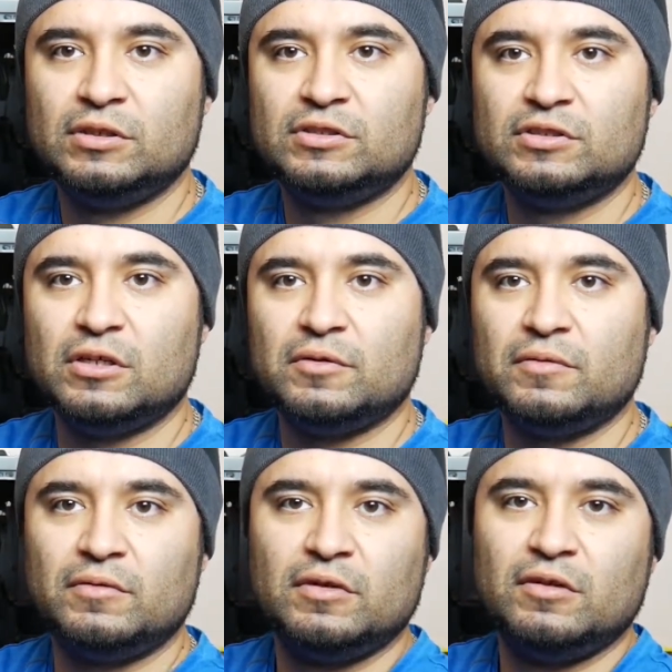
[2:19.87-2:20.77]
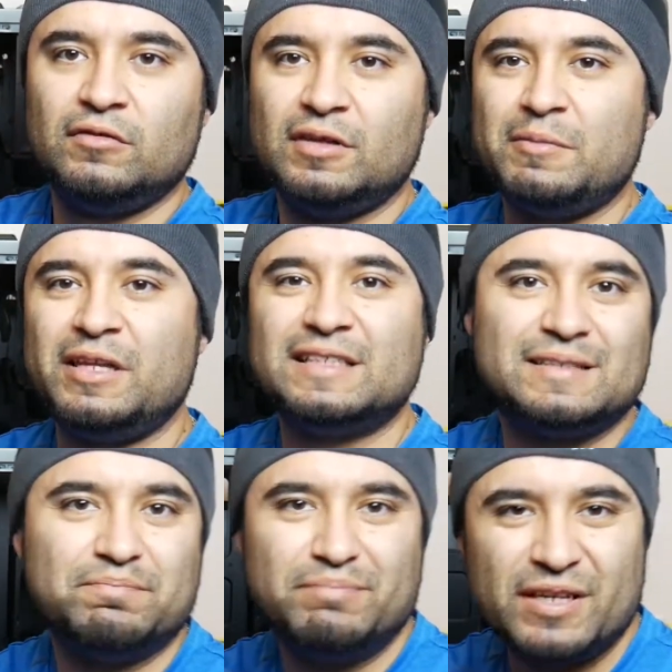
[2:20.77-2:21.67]
So, I mean,
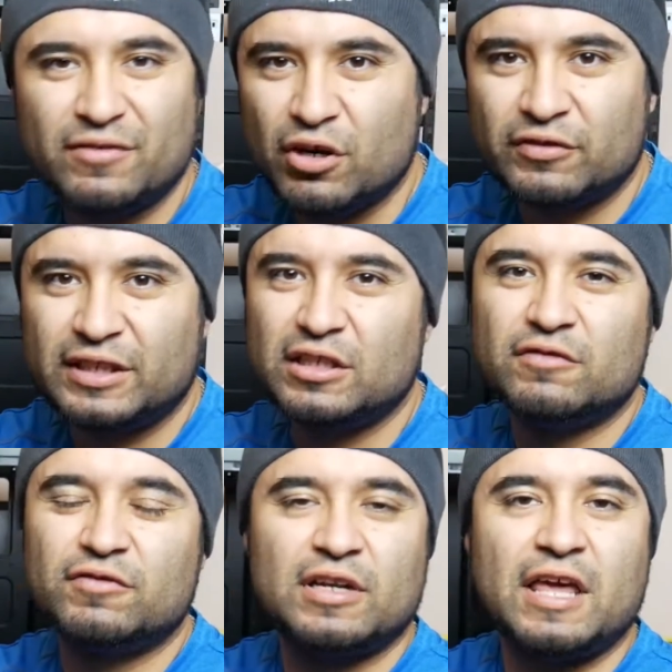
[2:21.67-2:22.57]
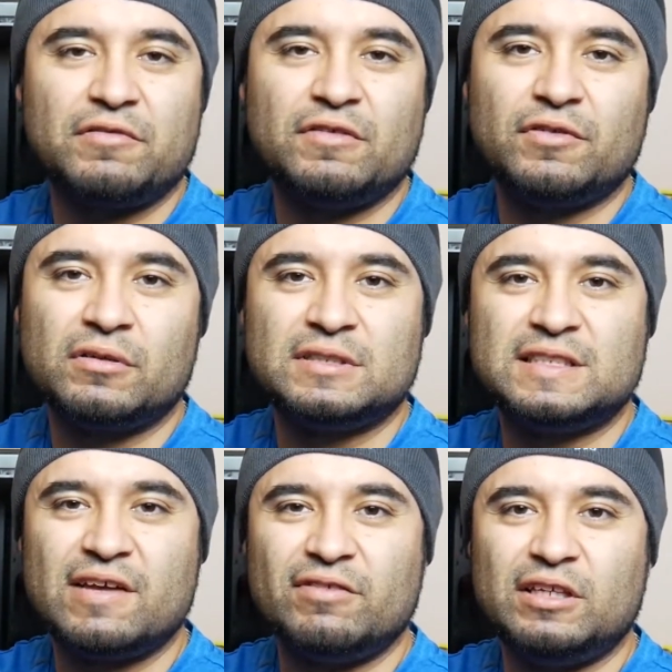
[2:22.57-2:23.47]
it's a bit of an overkill for
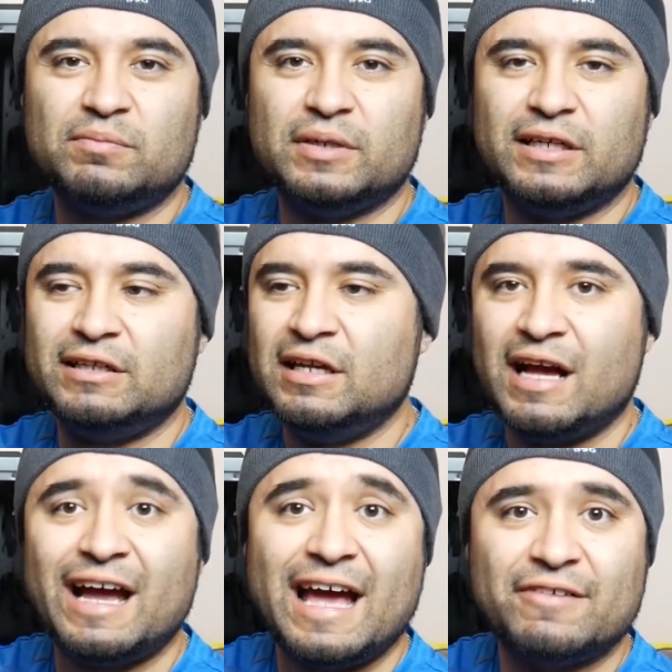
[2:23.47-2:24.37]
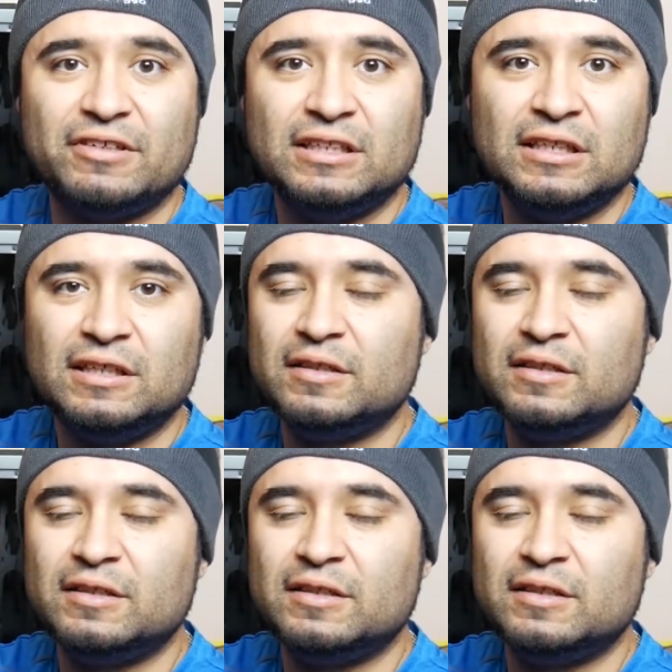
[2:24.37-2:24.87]
i3-4170, but I have it.